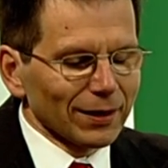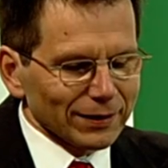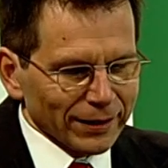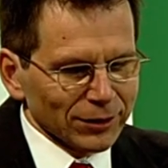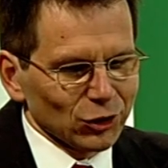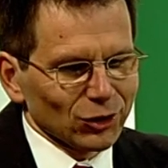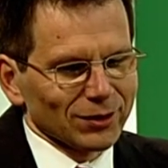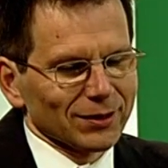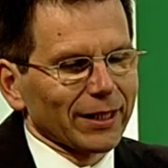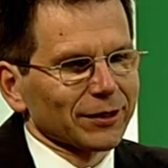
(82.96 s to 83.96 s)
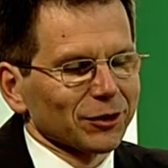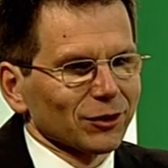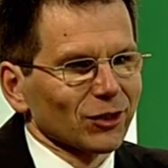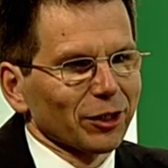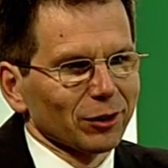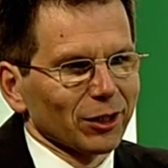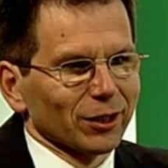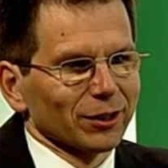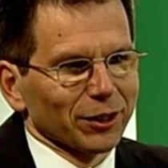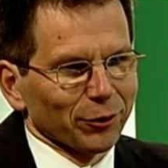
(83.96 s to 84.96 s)
The energy sector is currently
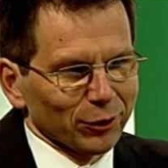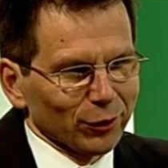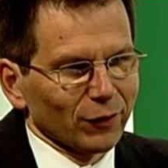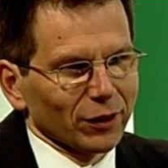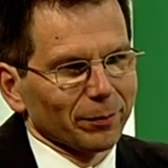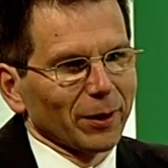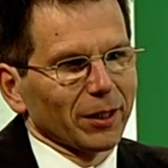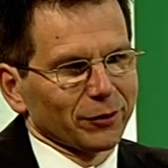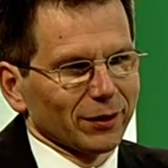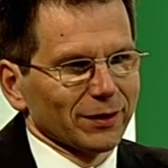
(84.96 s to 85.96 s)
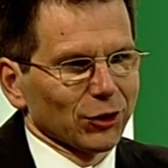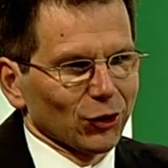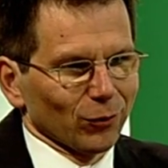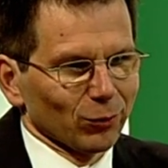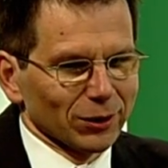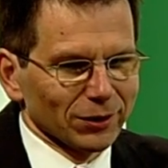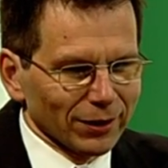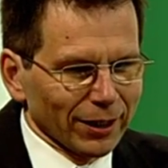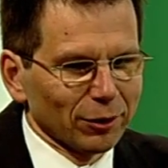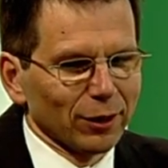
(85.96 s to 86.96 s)
undergoing a fundamental transition. We
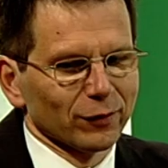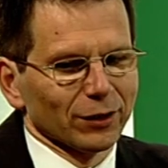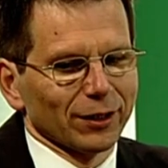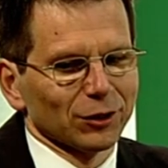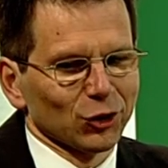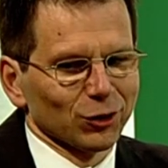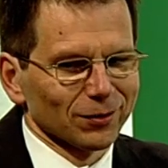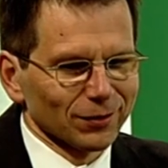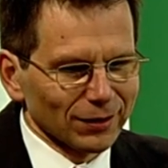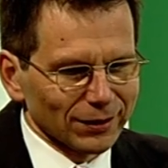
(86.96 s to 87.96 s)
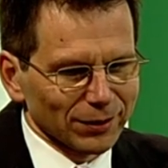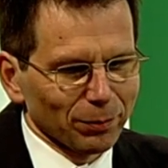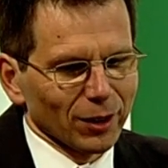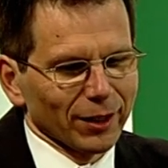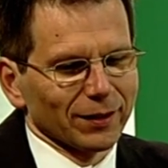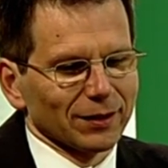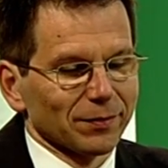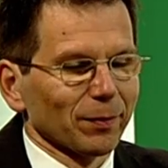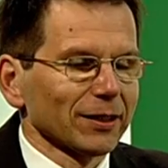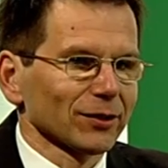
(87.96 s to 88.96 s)
now have an energy supply that is
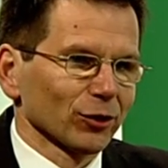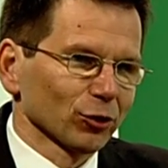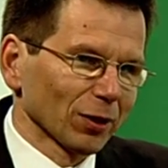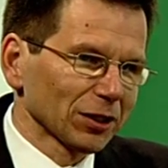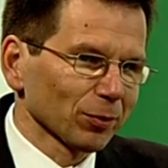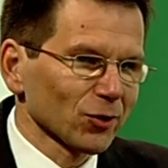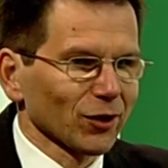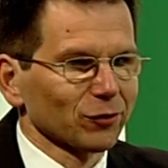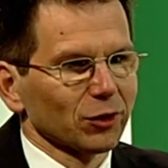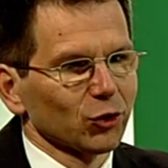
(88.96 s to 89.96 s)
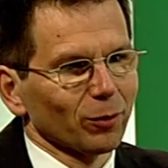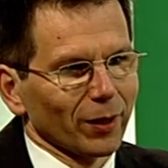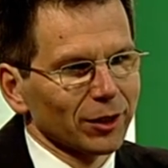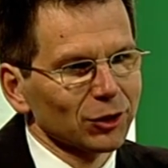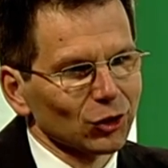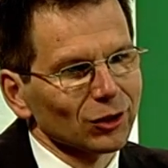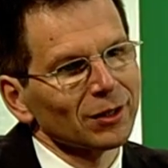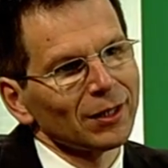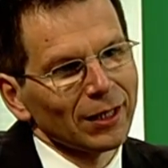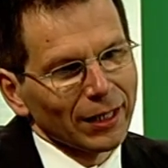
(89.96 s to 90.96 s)
based on 20% renewable energy
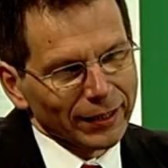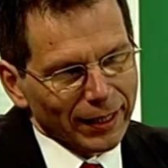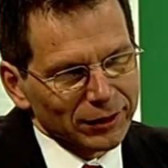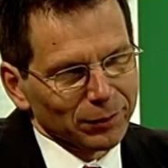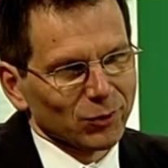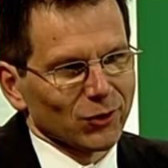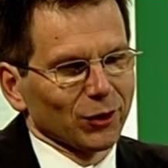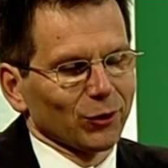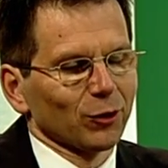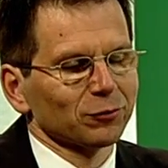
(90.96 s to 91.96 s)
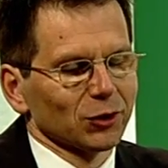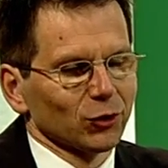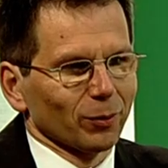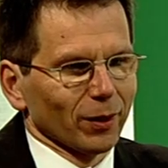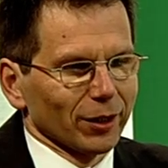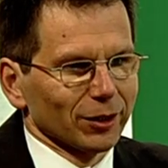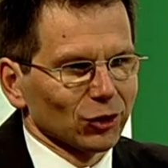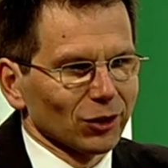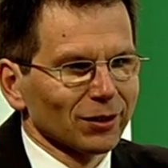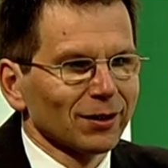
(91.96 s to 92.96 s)
and 80% non-renewable
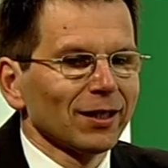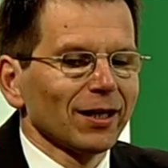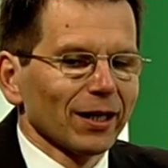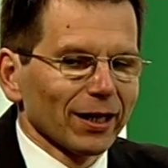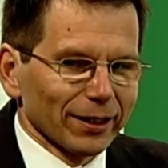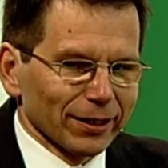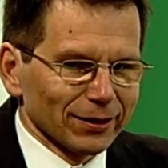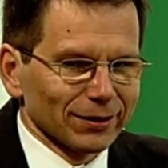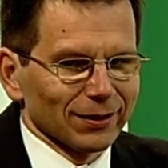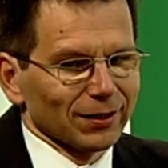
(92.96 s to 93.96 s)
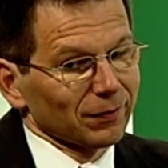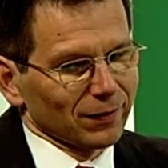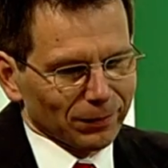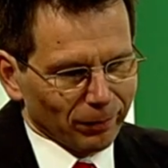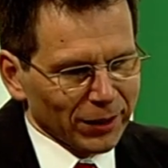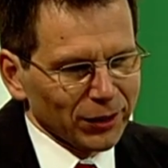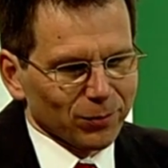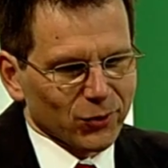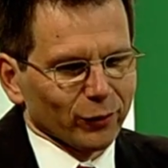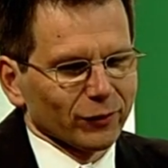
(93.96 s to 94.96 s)
energy. Mm-hmm. And many
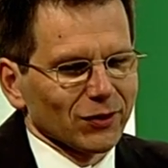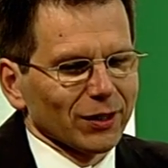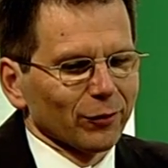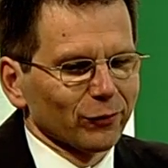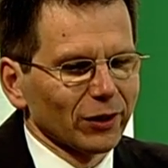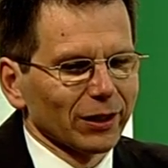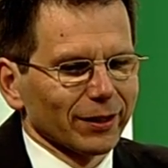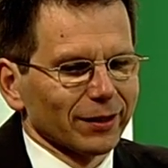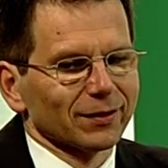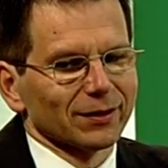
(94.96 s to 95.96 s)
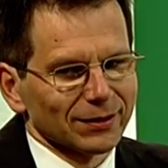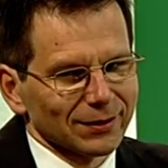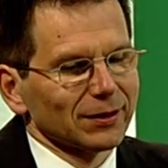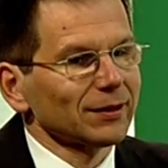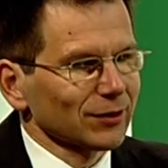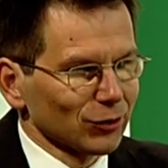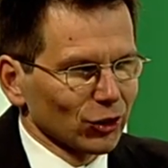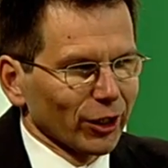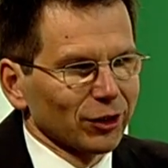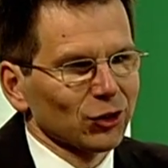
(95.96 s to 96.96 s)
observers now feel that this needs to
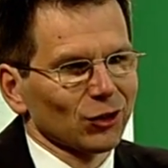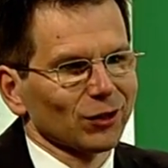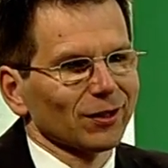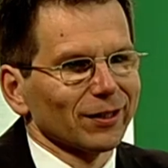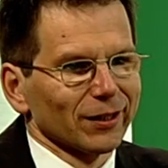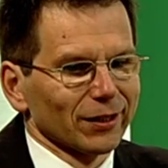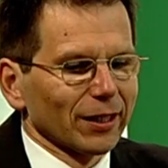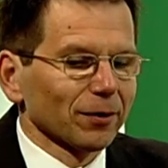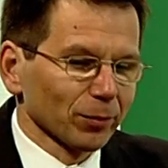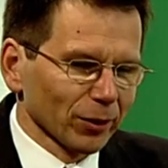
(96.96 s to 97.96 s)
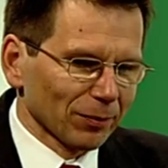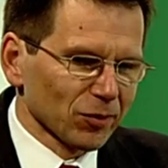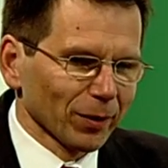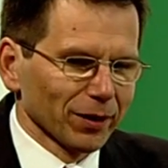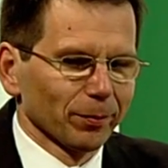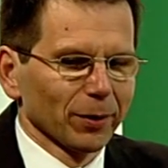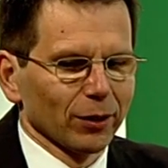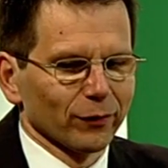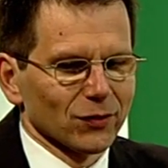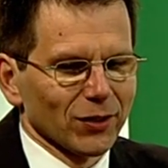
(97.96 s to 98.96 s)
change and that perhaps by the
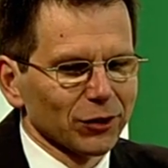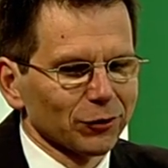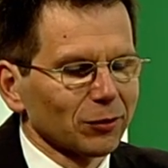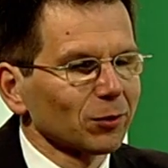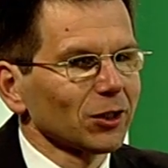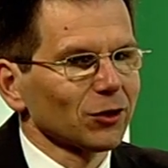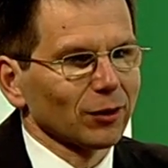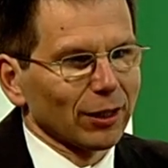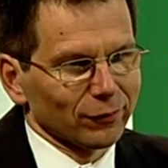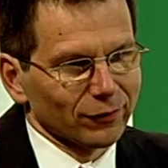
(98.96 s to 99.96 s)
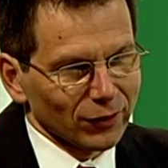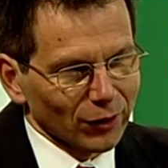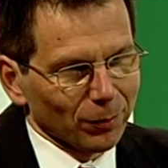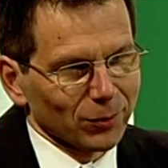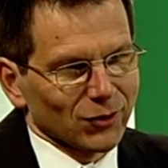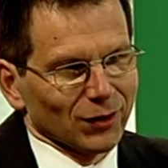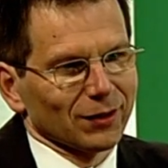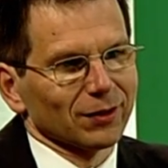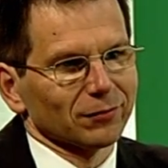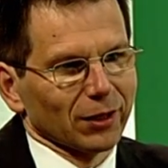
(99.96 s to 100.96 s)
middle of the century we need to have the
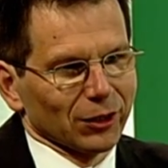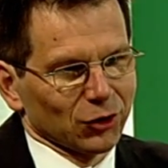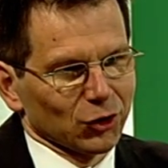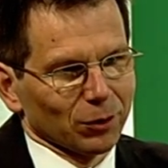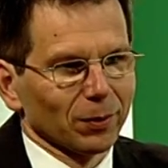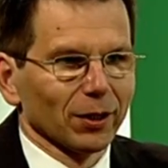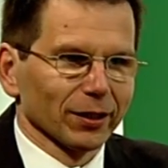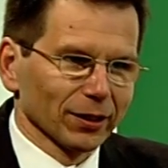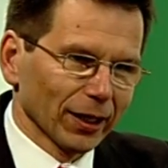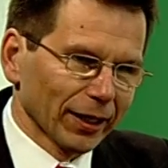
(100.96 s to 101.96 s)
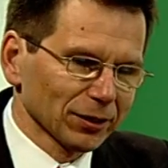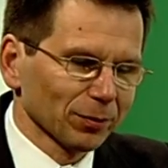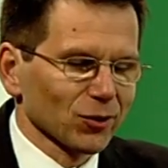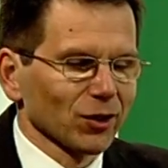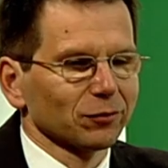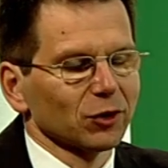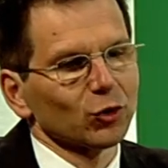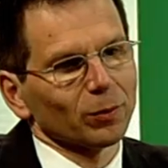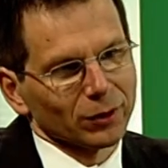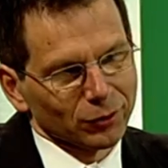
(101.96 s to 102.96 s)
opposite relationship, mm-hmm. like an 80%
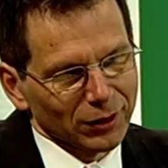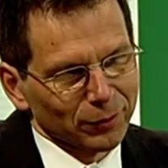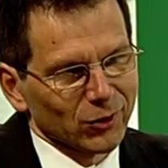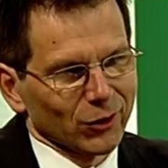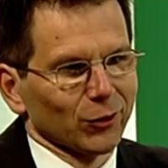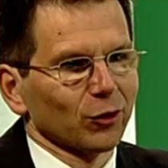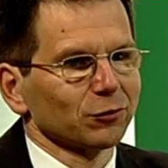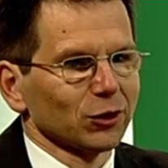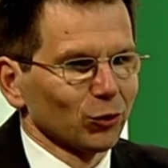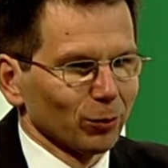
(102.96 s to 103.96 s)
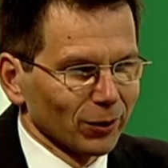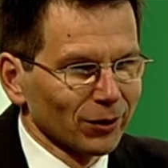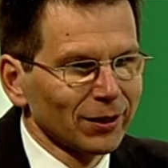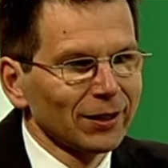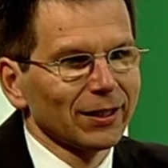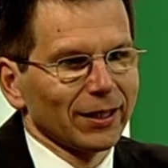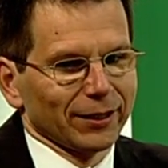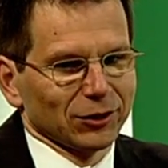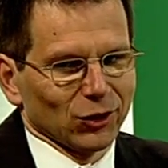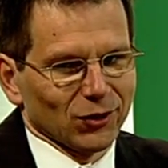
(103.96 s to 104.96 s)
renewable, 20% non-renewable mm-hmm.
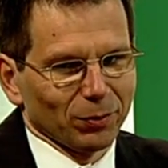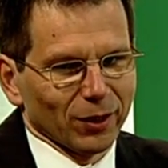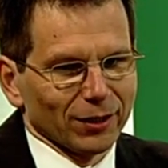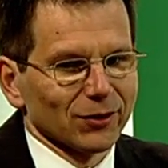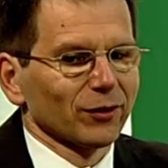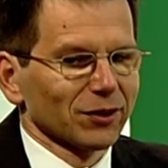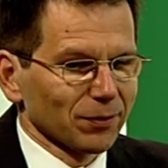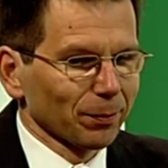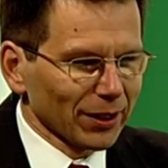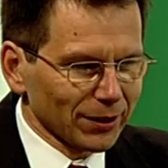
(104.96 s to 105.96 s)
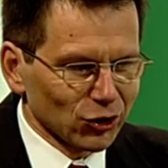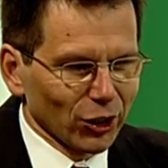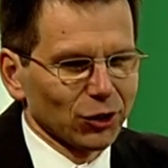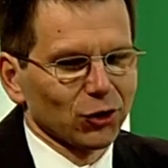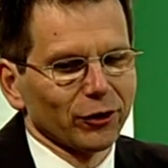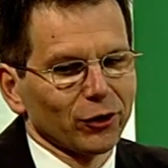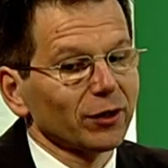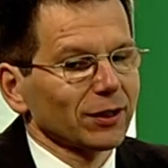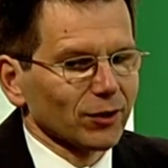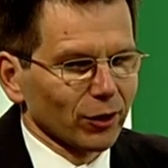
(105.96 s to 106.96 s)
energy supply. So there's a big change going
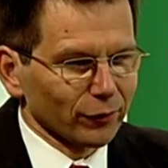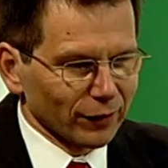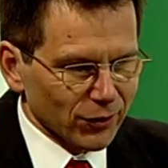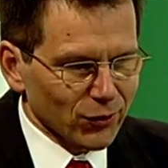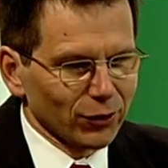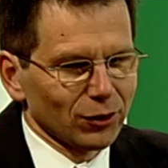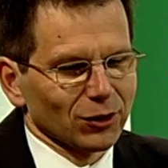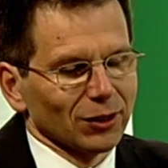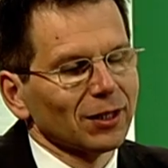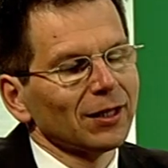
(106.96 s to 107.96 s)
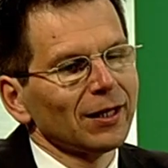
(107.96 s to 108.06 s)
on. There's a lot of uncertainty.